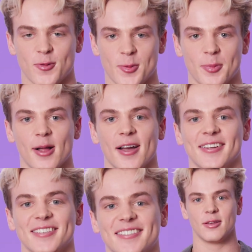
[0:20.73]
Reply.
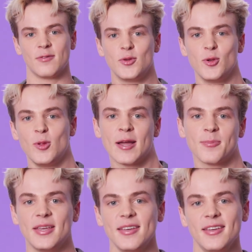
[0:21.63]
If you
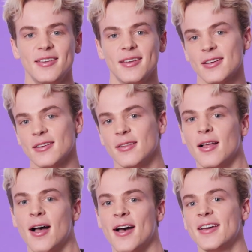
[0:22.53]
like pina
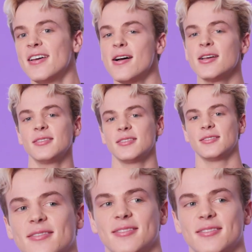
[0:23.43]
coladas,